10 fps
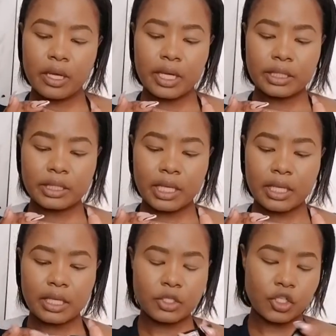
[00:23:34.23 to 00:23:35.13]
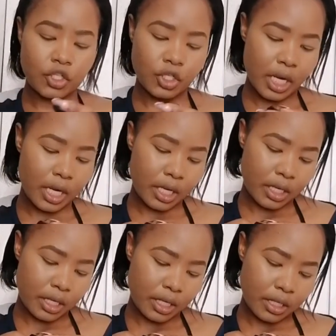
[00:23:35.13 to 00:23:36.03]
It's in a
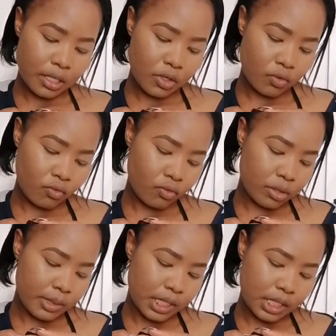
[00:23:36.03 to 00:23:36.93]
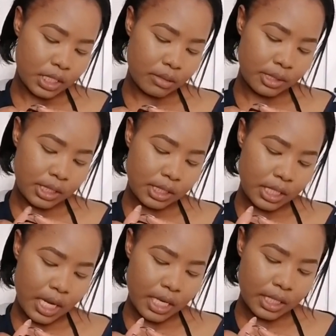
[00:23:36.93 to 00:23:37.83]
shade. Oh, let me see. Let me
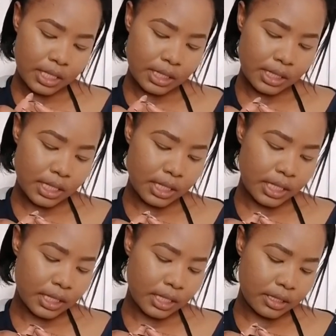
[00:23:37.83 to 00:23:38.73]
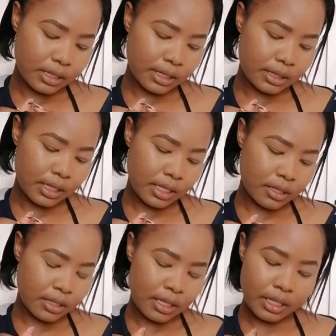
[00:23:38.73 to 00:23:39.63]
see. I got this at Edgar's. It's
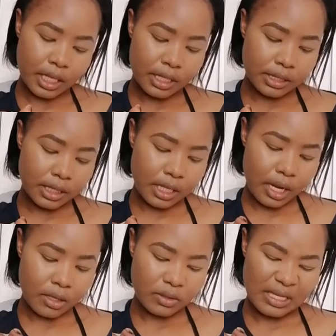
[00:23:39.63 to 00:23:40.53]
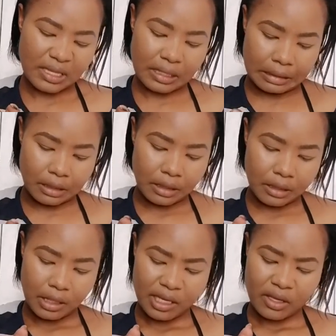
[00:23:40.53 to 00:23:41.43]
an Edgar's in-house, I think.
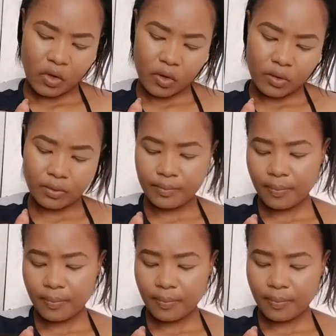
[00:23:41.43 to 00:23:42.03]
Yeah.